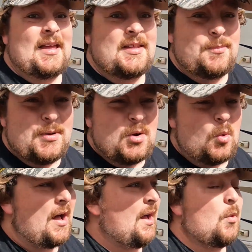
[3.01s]
It's been a
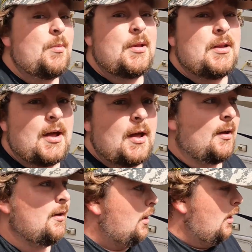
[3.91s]
while. We've
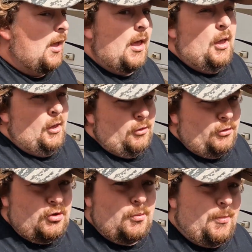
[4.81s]
been
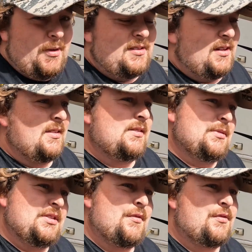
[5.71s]
super busy getting
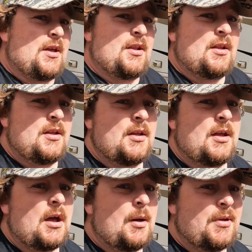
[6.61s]
some stuff done
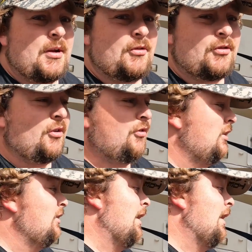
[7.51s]
up here in Jersey.